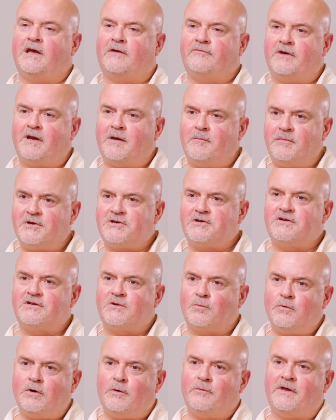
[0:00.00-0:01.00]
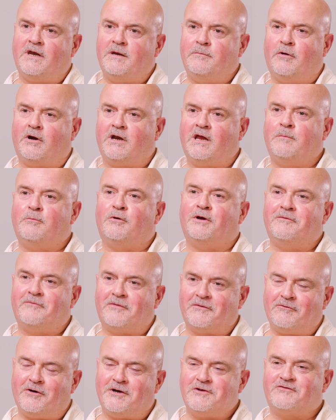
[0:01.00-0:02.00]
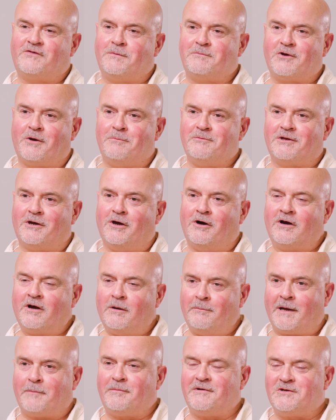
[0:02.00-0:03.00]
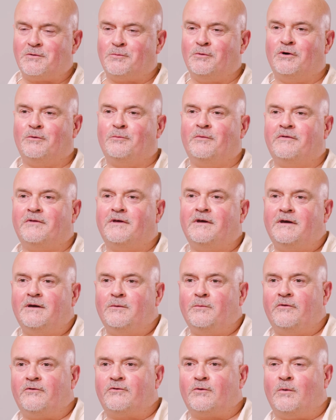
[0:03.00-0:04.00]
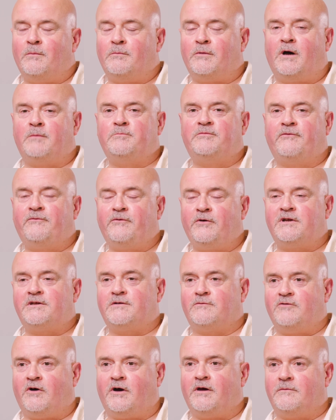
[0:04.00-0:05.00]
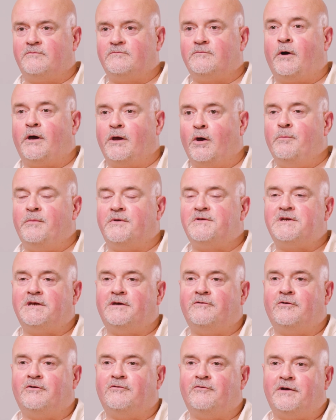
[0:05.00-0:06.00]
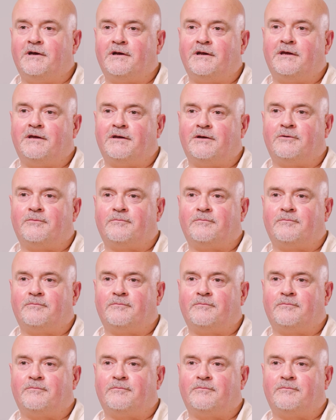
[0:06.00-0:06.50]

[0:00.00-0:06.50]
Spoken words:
have any ambitions to work with anybody, but if the right script comes along, I'm happy to work with someone. But I prefer to write my own material, really,